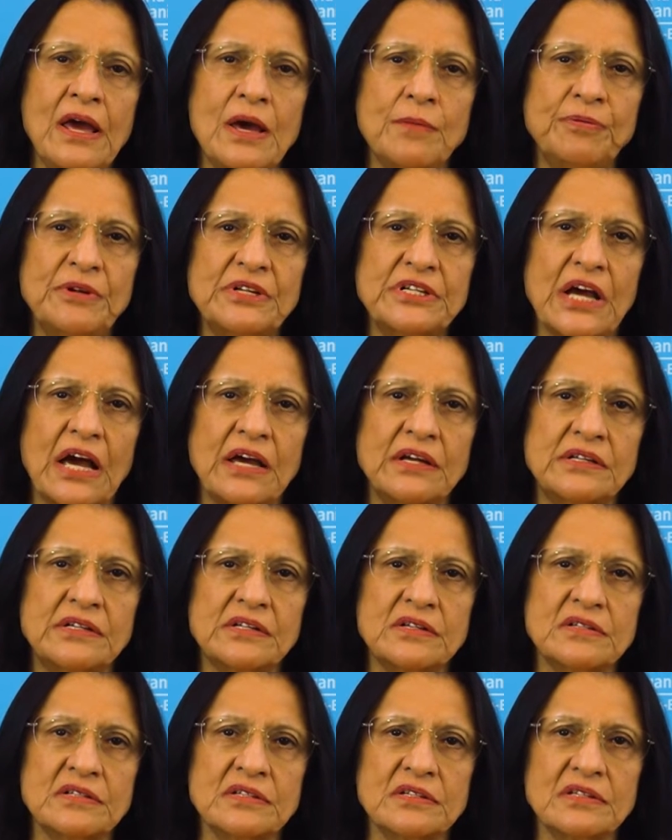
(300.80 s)

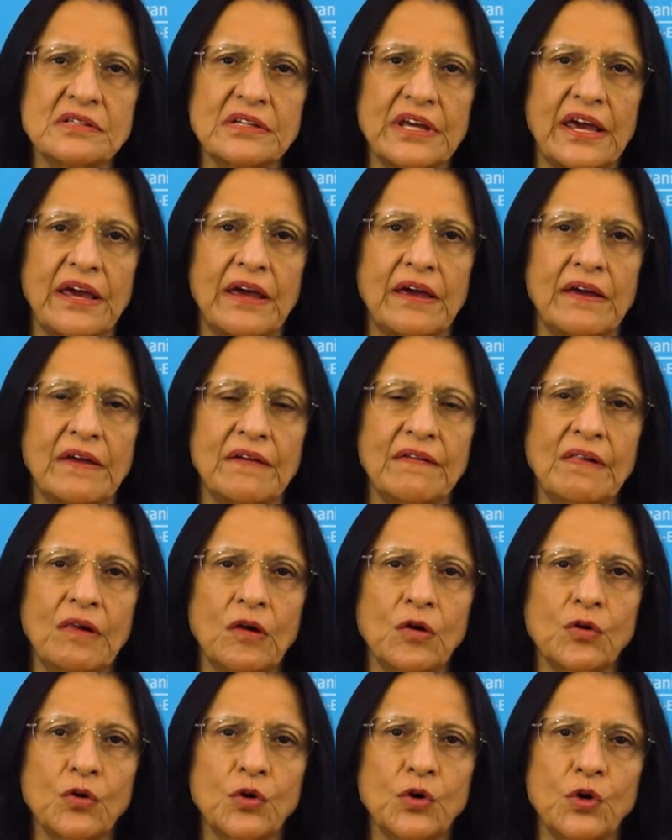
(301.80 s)
hepatitis care
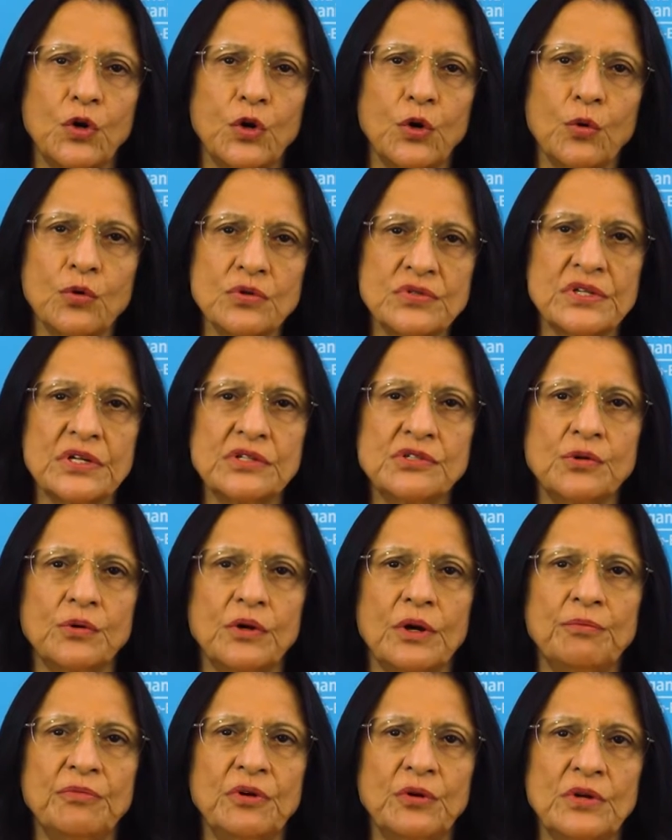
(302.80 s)
closer to
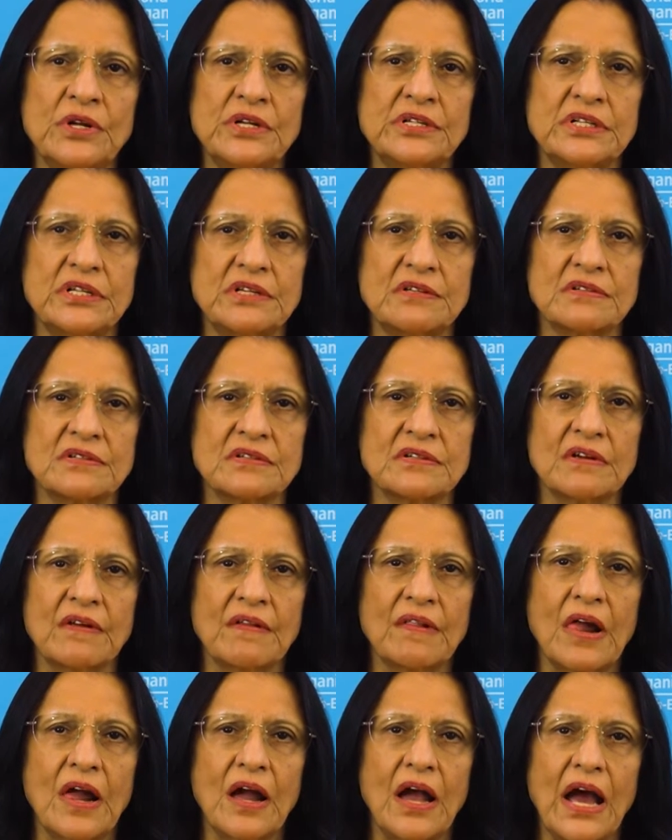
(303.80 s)
communities
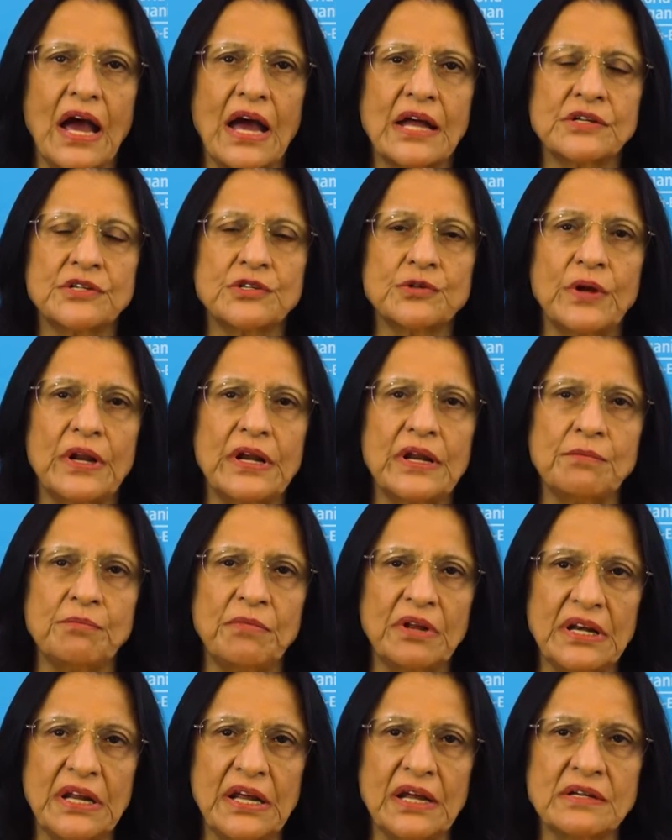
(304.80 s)
and to
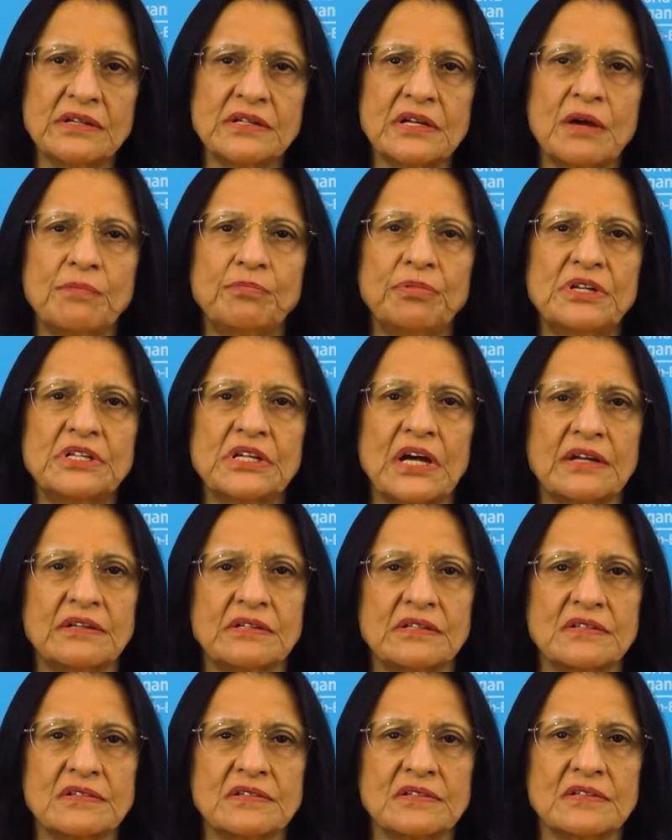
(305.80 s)
eliminate
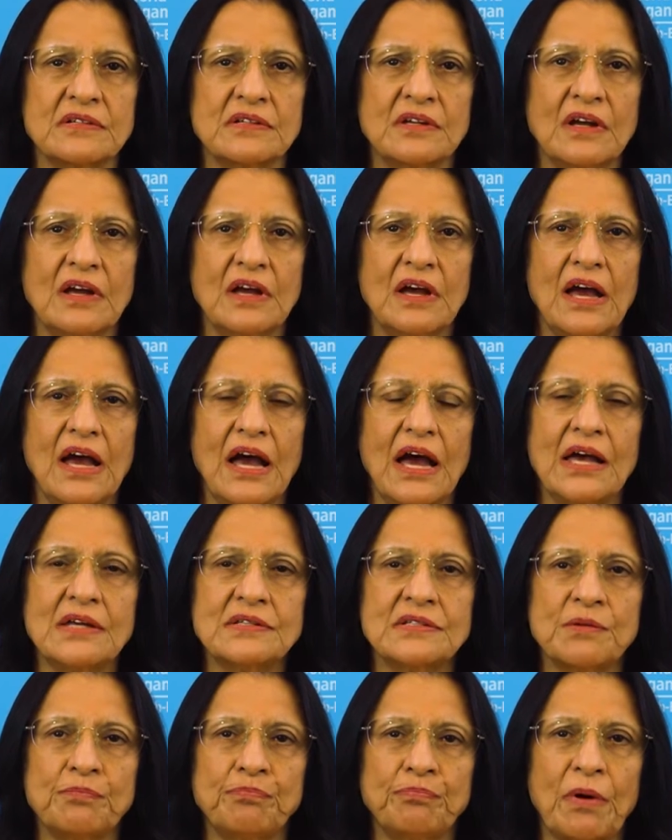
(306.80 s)
hepatitis
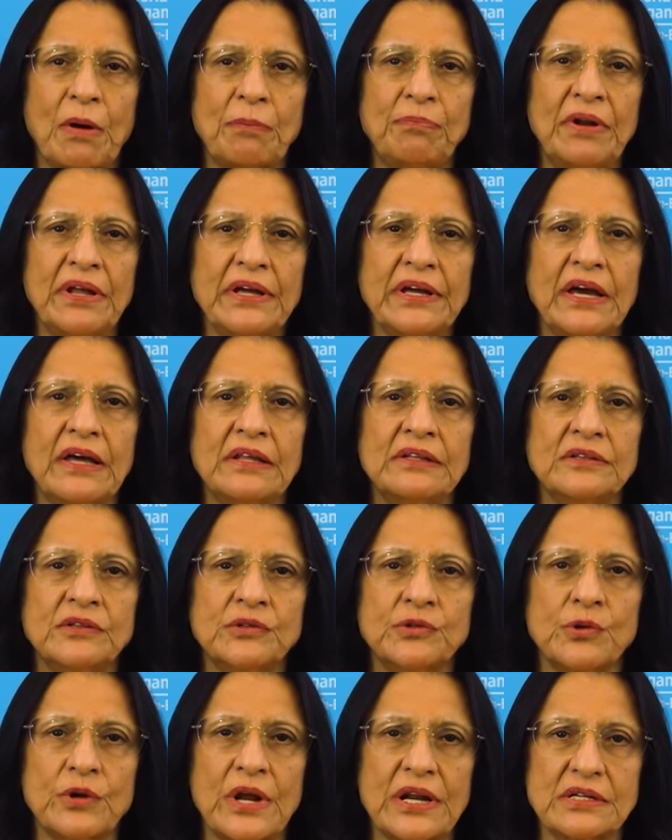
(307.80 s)
as a public health
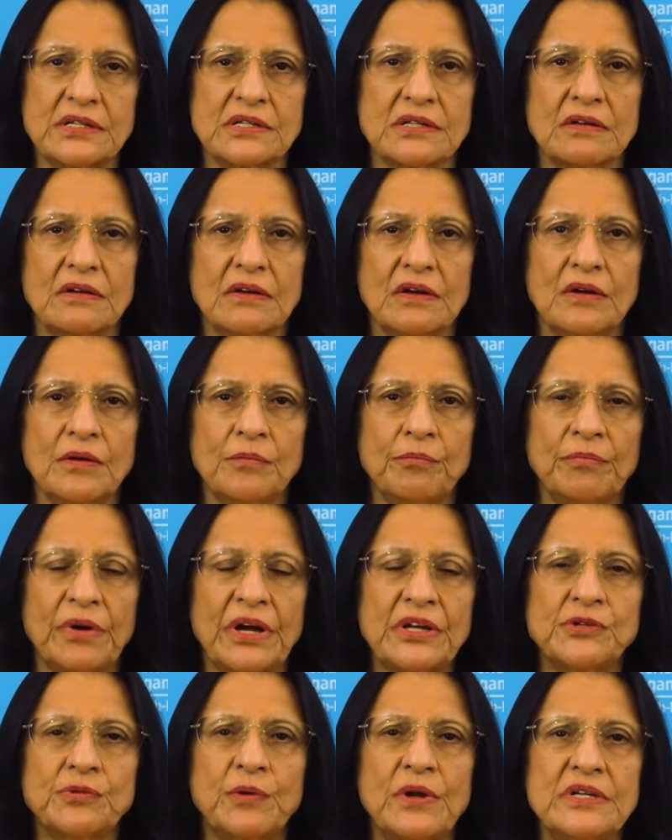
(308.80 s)
threat
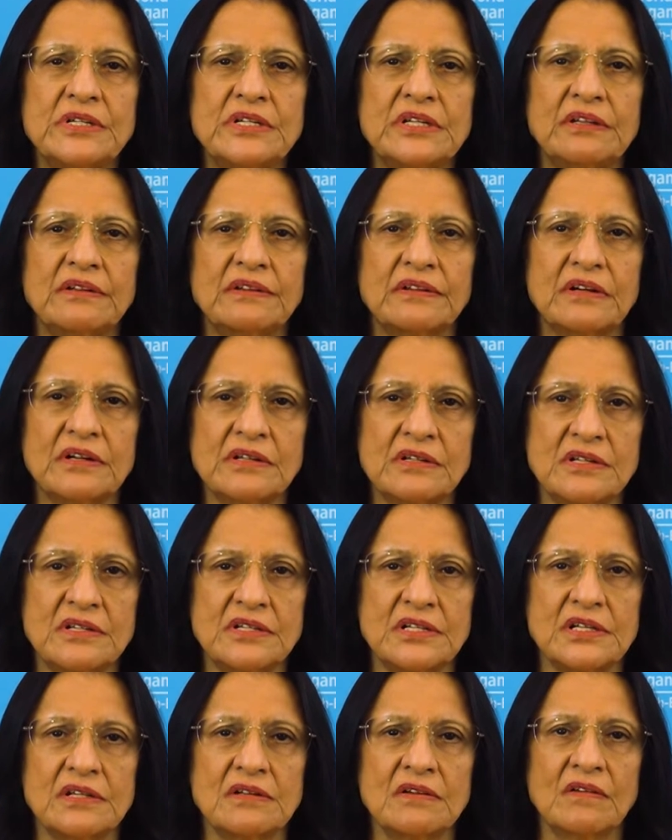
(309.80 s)
by
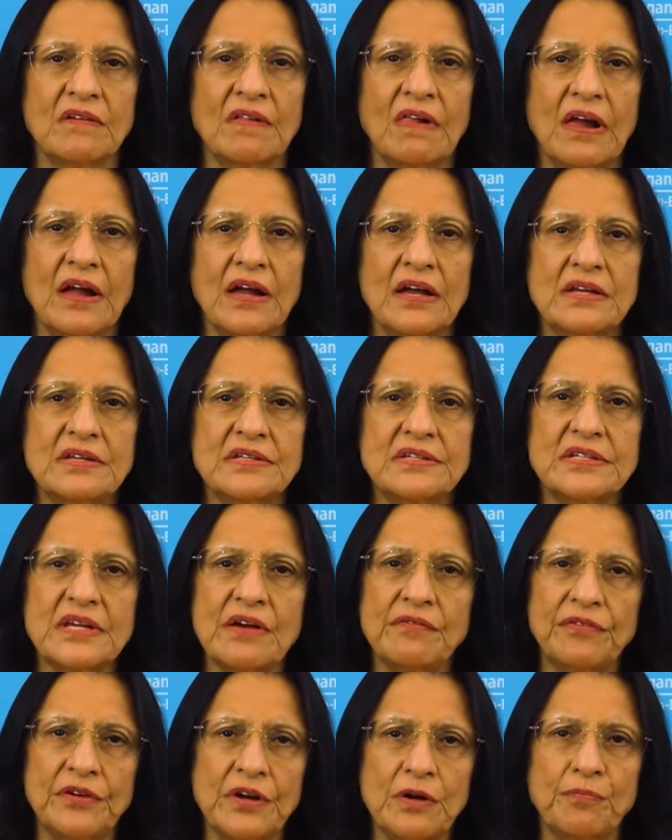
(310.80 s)
2030,
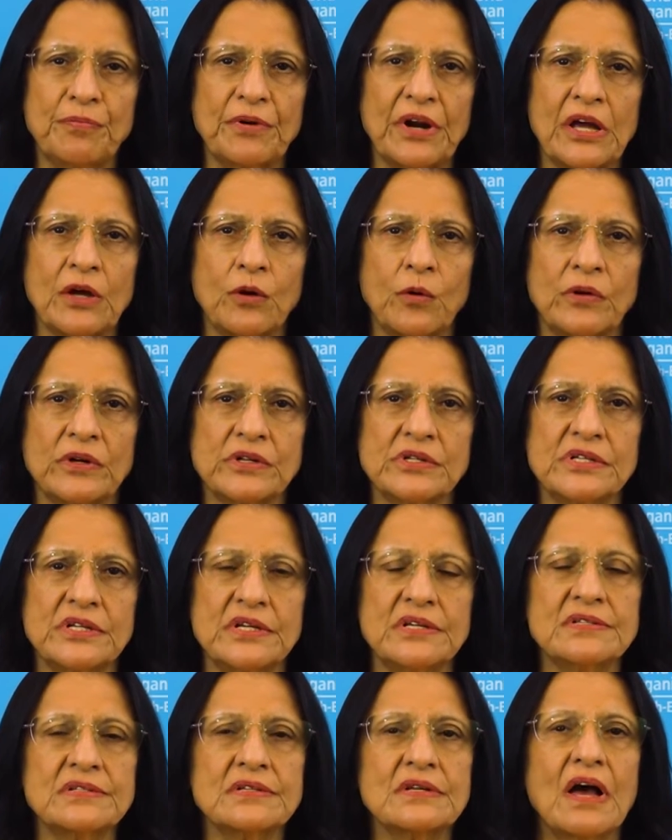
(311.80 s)
several
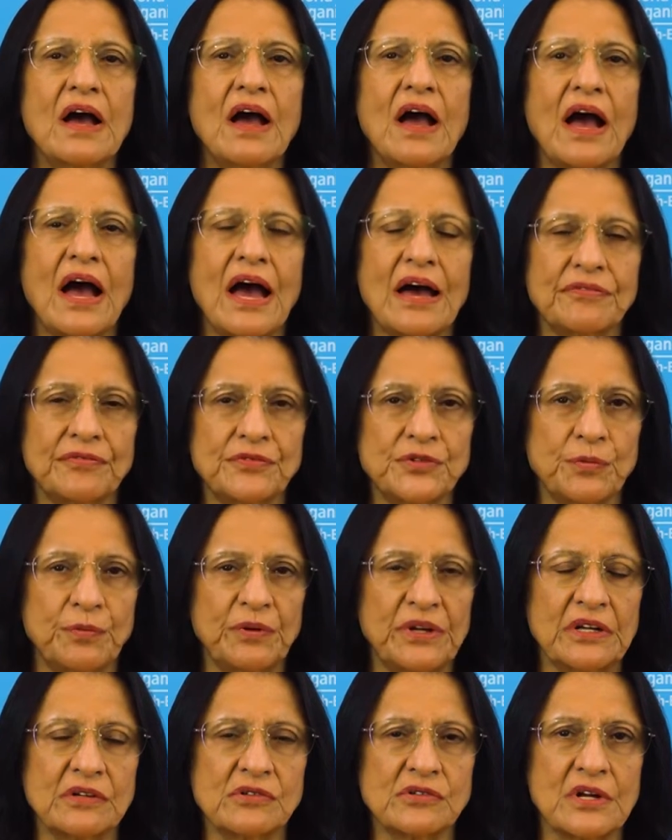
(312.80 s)
priorities have to
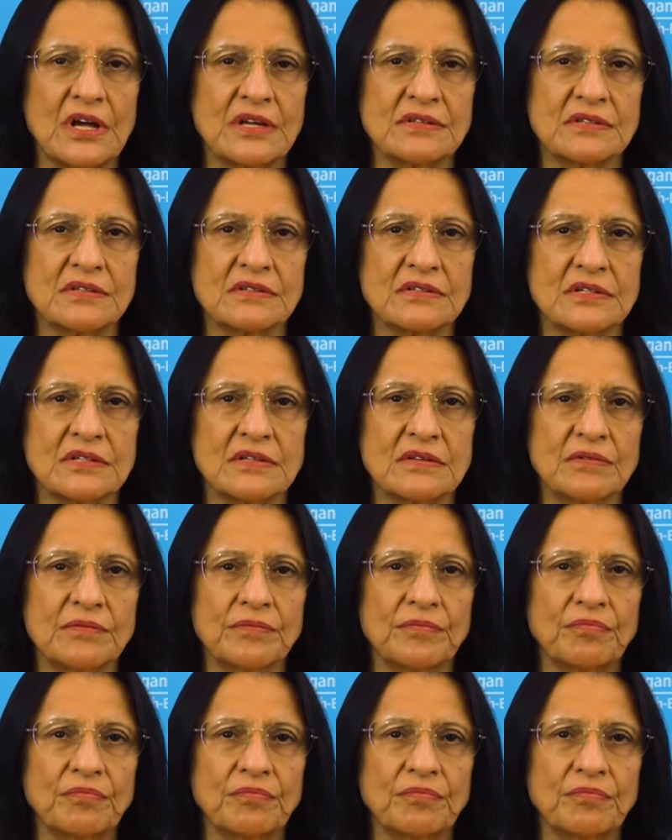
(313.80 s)
be addressed.